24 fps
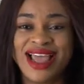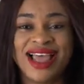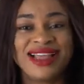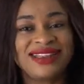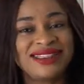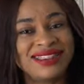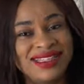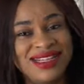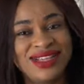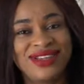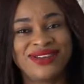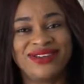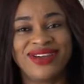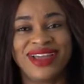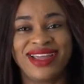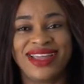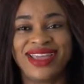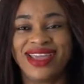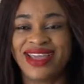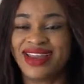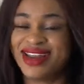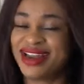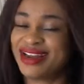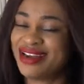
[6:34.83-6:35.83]
See you
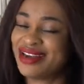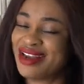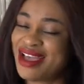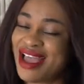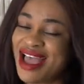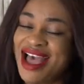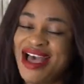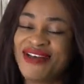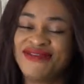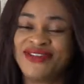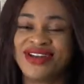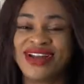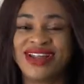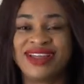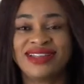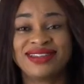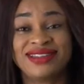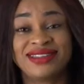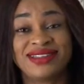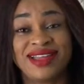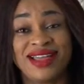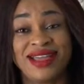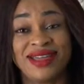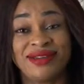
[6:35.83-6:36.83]
again and have a
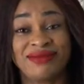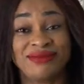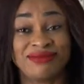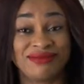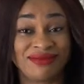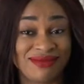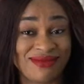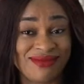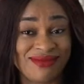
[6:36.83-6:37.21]
nice time.